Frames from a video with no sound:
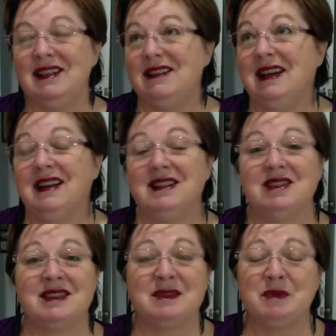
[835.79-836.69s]
that it
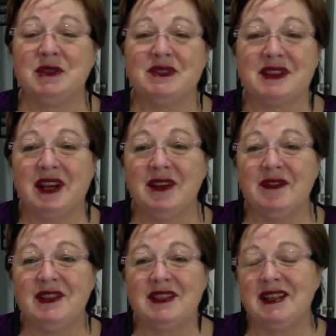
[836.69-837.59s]
just spills
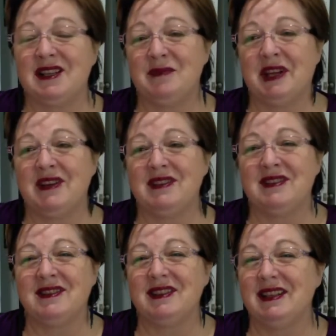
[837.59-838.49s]
over to help
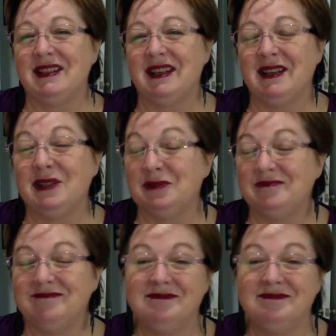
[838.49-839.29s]
those who need help.